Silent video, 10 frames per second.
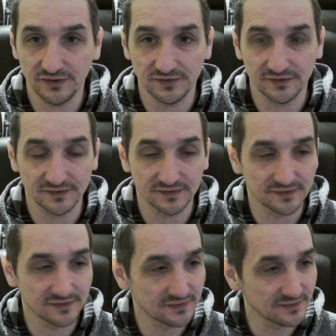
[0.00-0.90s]

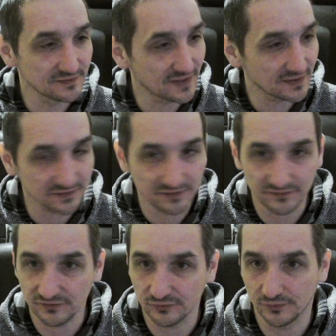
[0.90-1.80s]
not
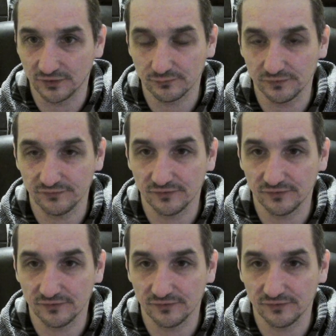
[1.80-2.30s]
easy to work with.